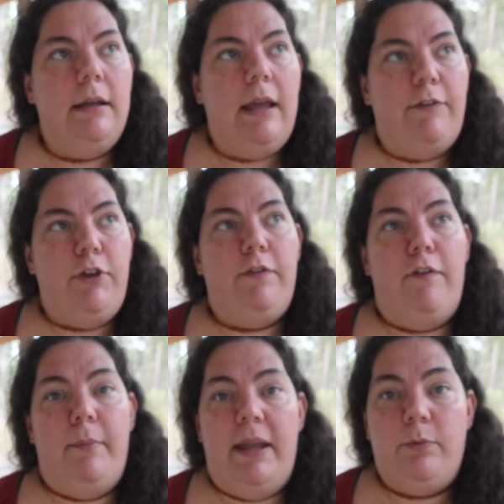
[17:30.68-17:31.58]
if you've
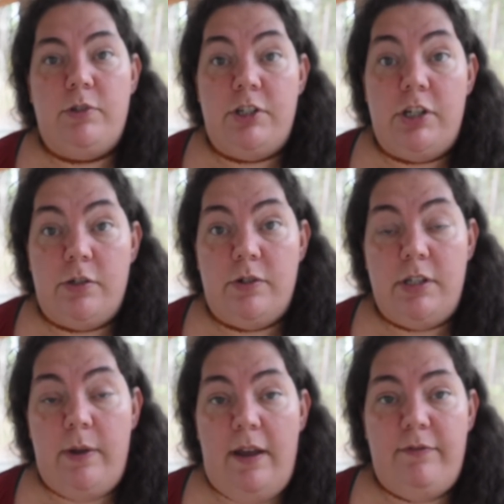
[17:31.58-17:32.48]
ever made Worcestershire sauce
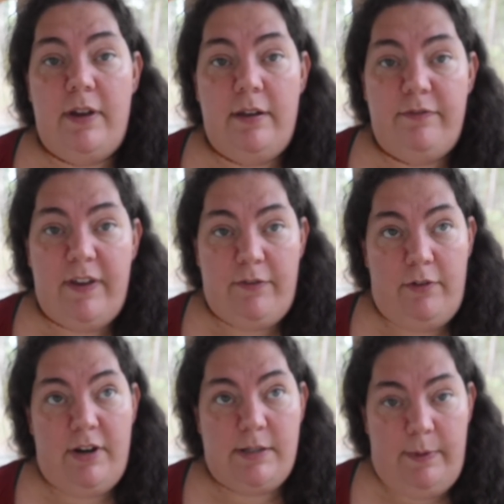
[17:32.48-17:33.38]
and you have a
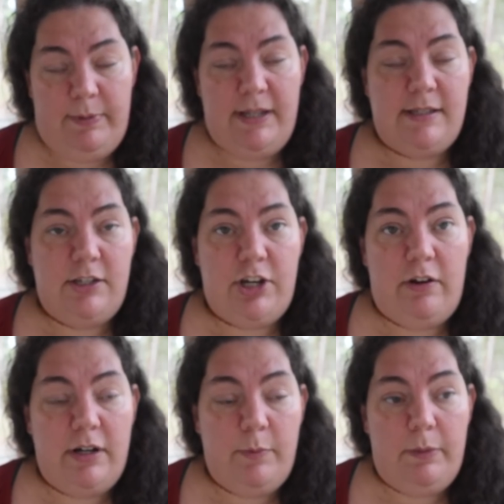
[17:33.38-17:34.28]
favorite recipe, please
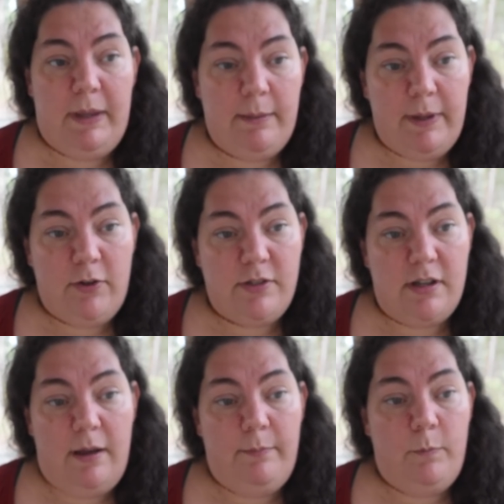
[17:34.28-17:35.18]
share it with me, because
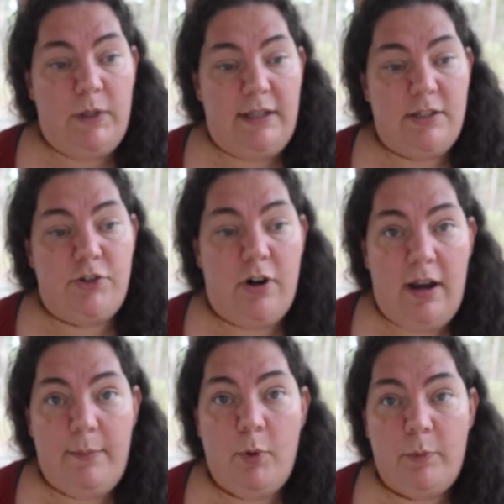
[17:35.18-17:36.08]
I'm willing to
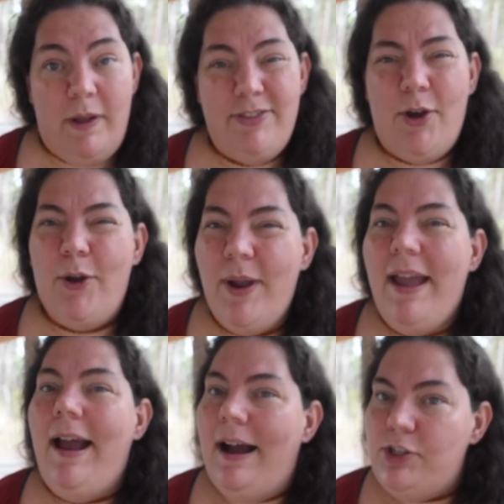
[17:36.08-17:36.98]
try more than one. Though
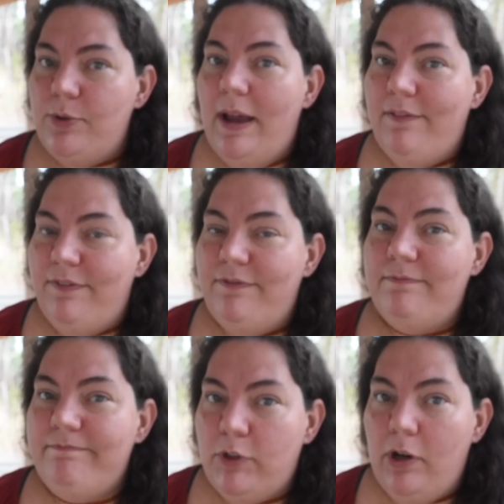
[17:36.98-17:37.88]
I do have
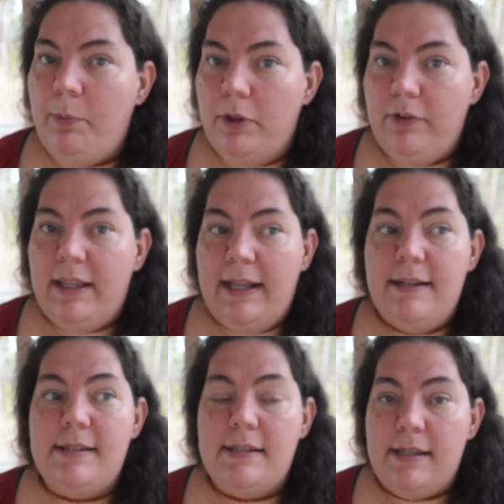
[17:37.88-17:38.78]
3.3
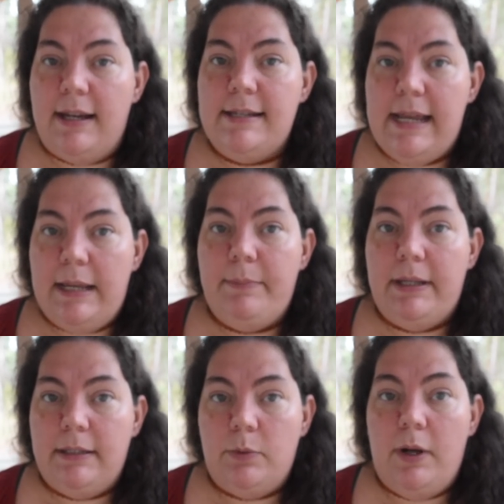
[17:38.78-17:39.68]
liters, it's gonna take me
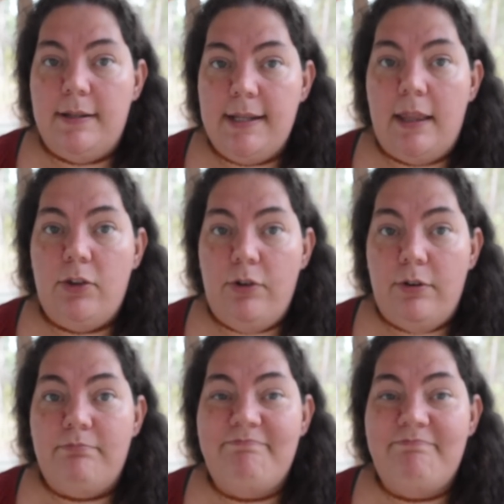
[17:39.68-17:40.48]
a little while to get through.